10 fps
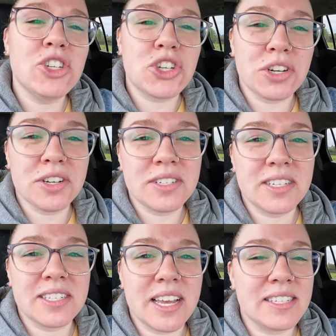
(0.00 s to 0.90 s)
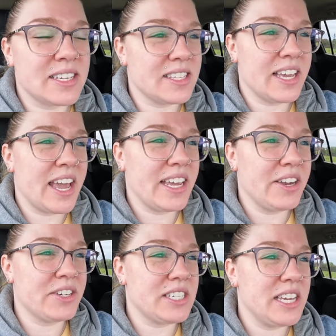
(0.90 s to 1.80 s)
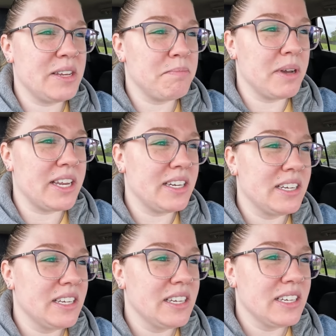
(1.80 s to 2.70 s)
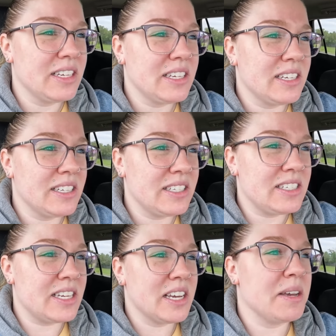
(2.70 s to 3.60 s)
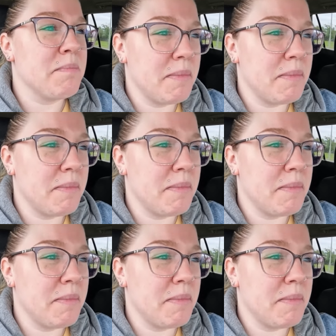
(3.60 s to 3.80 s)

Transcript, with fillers: ensure success because they can't guarantee it, but to